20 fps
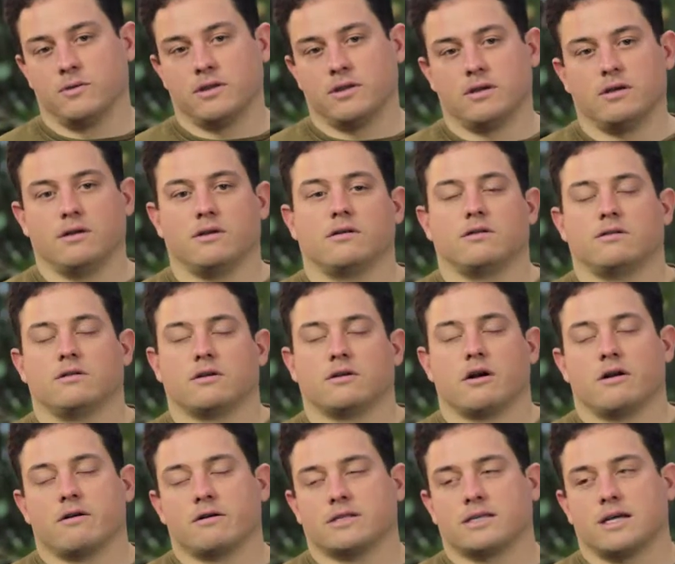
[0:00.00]
in the
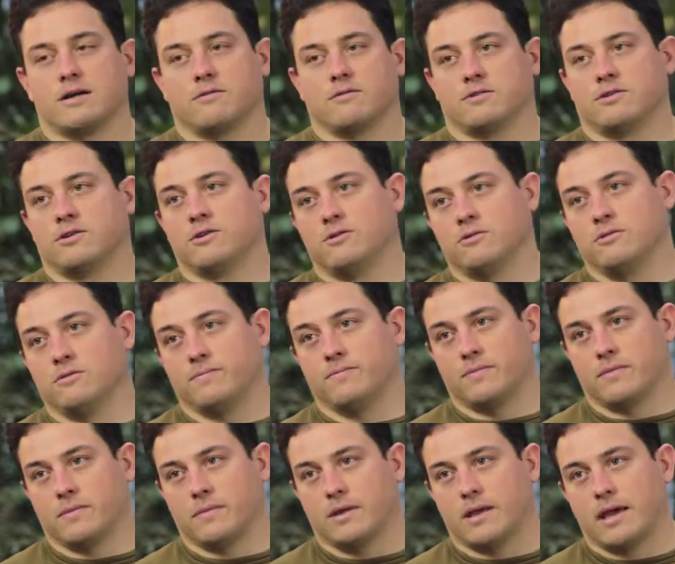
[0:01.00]
Garden Tower
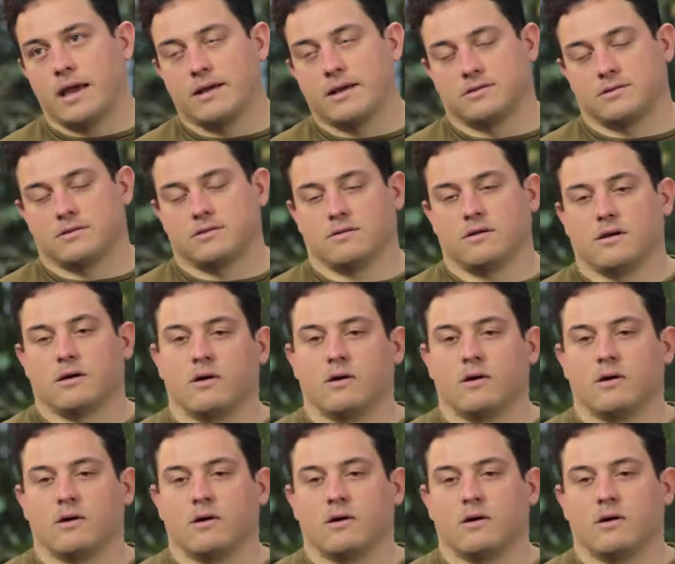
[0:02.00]
2 has